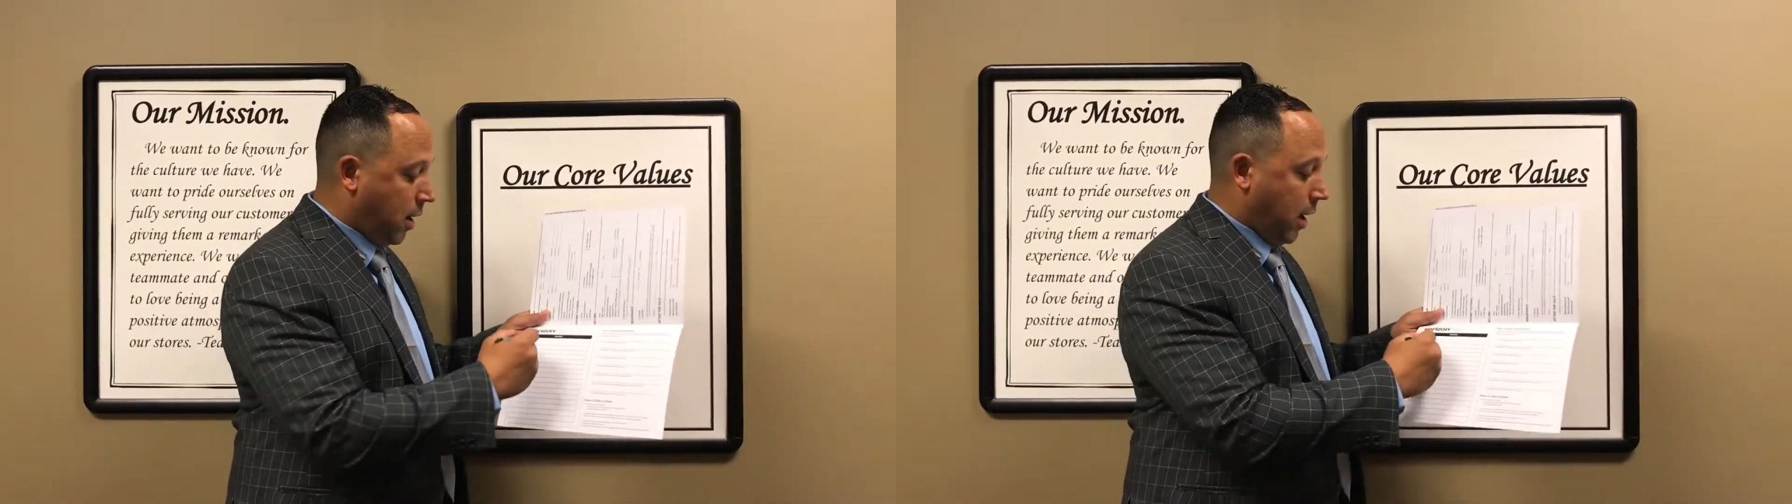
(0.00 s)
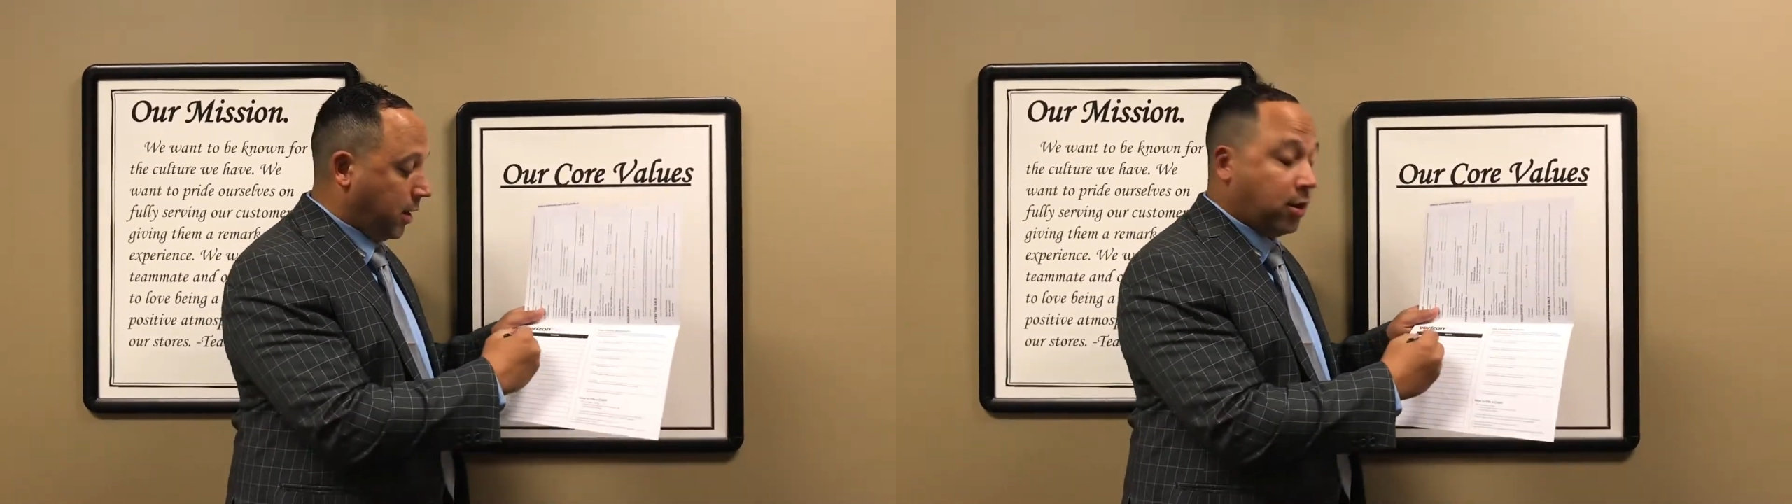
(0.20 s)

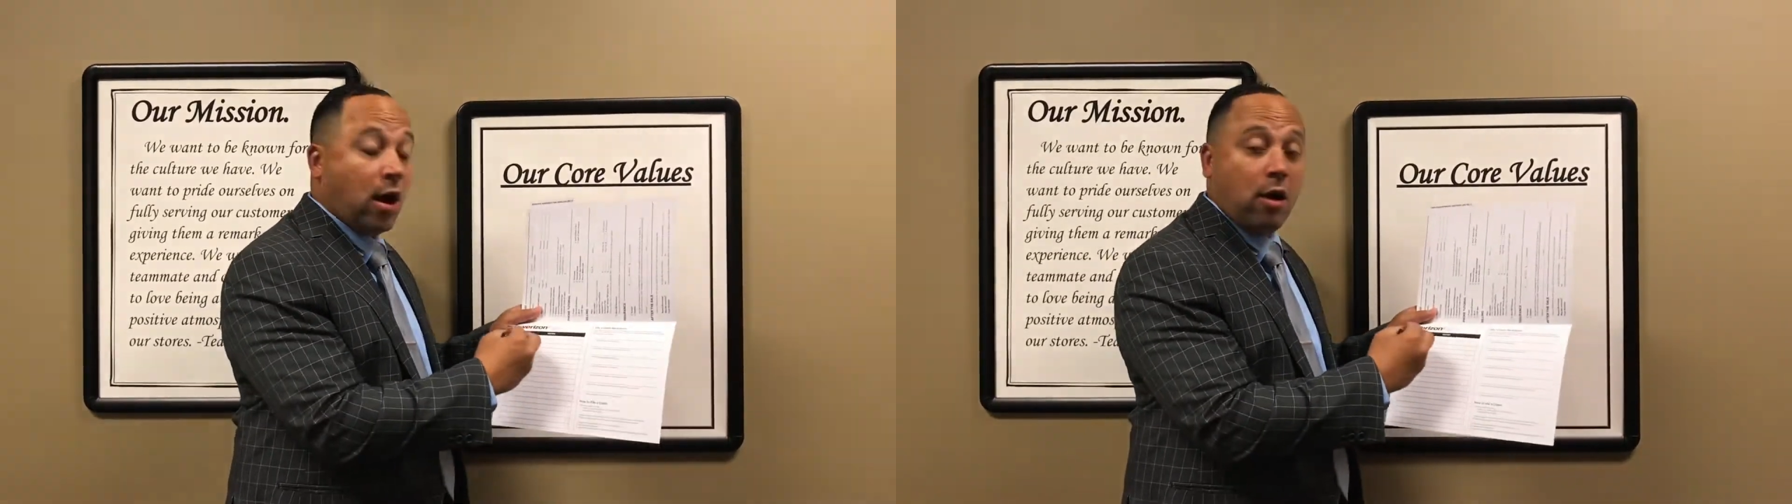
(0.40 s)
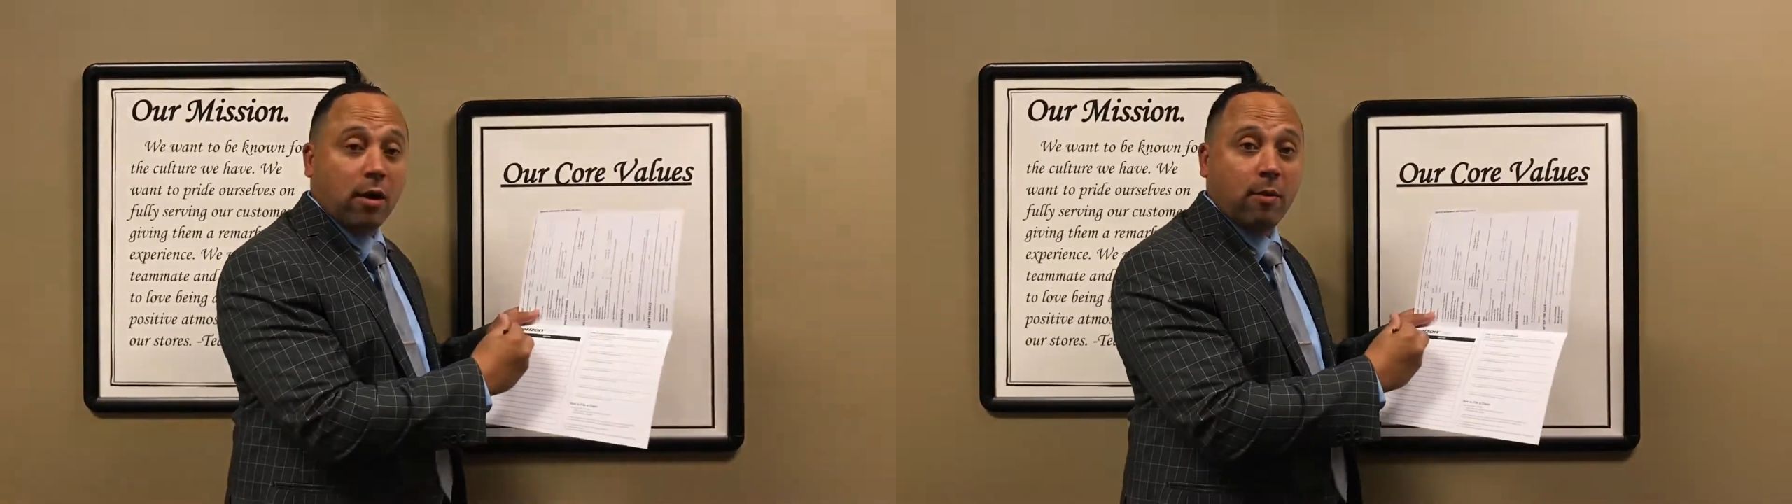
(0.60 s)
and
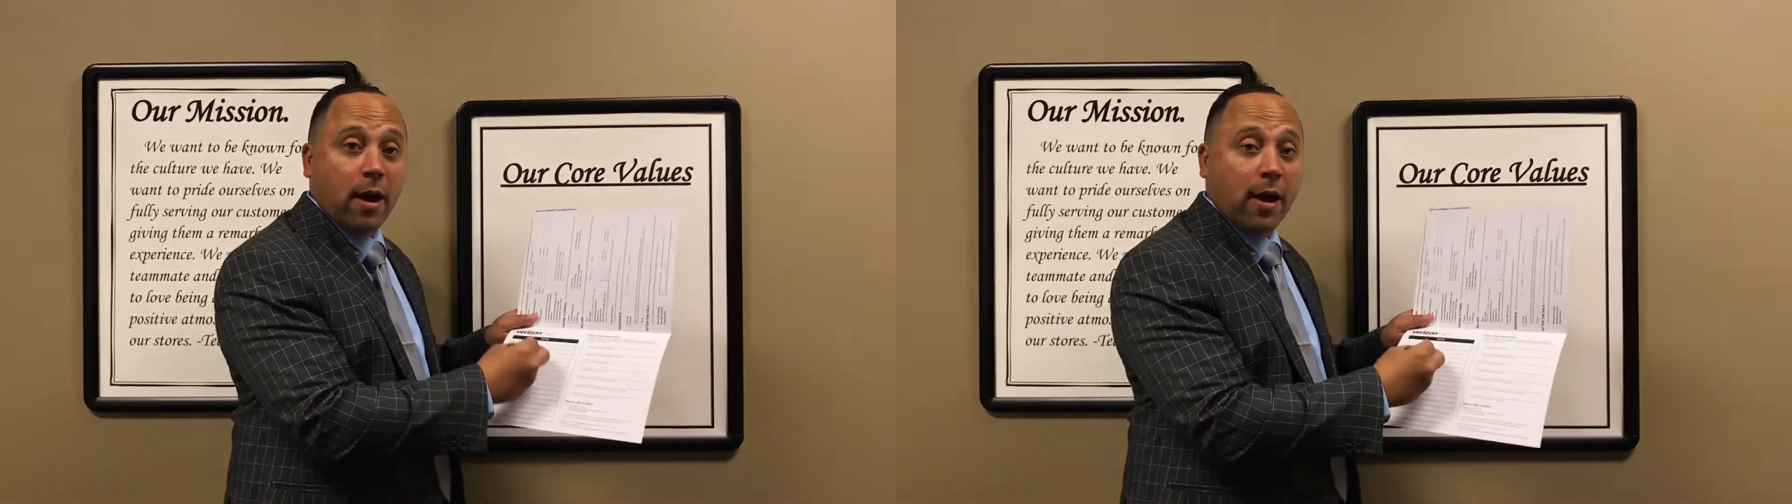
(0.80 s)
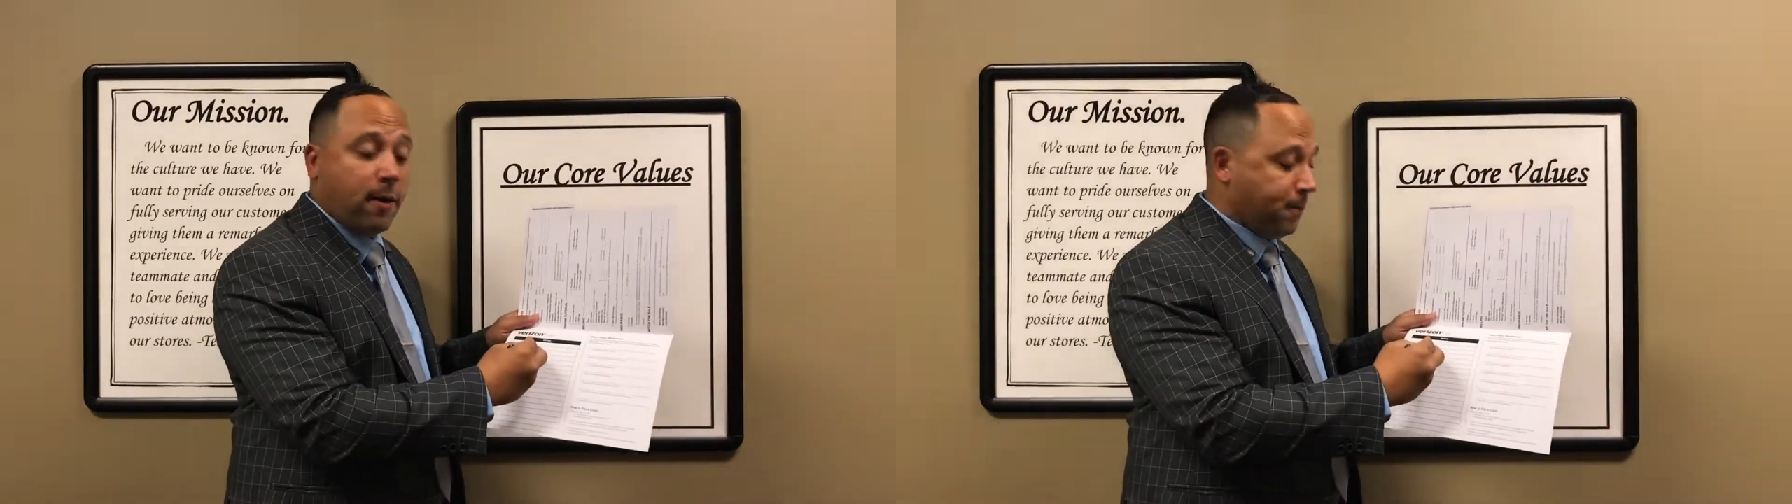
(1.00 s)
talk
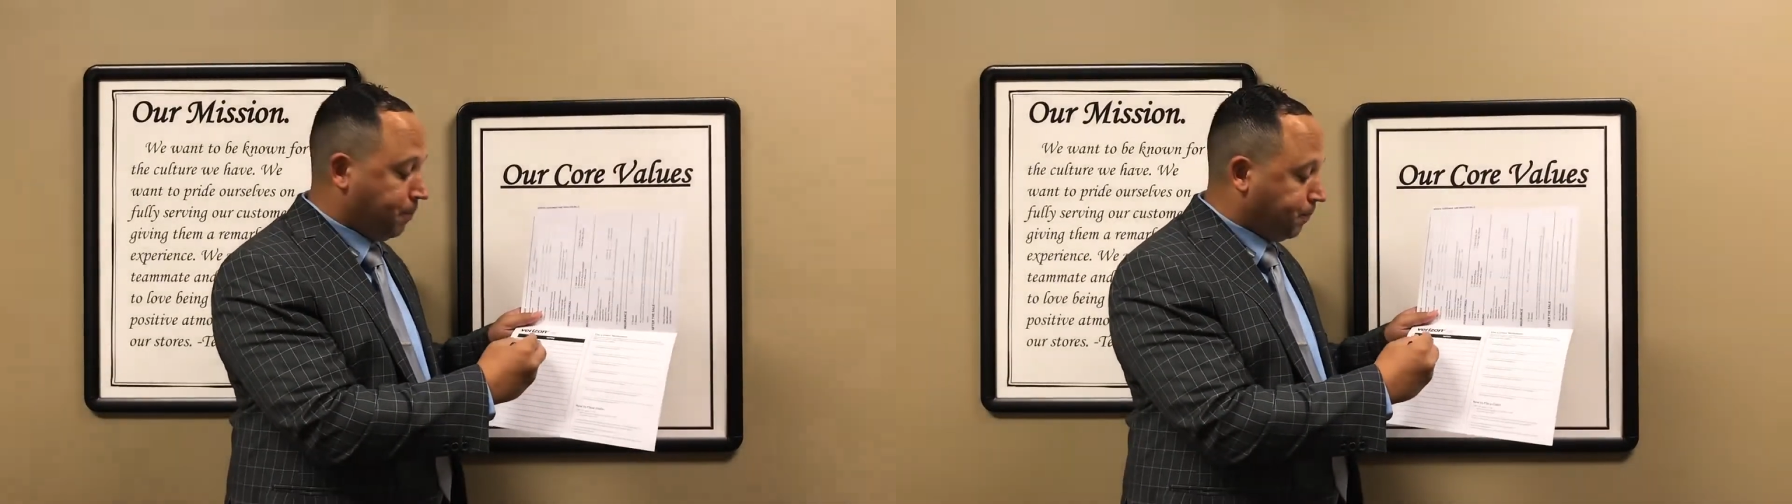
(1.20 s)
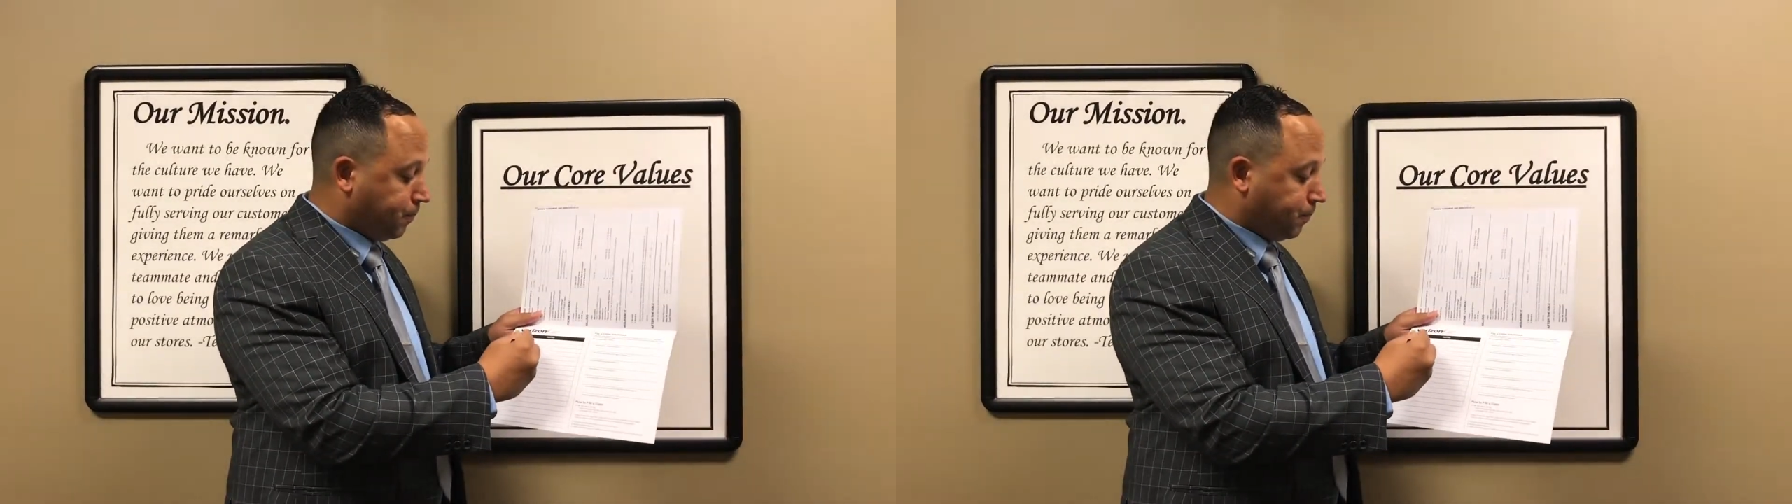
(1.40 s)
about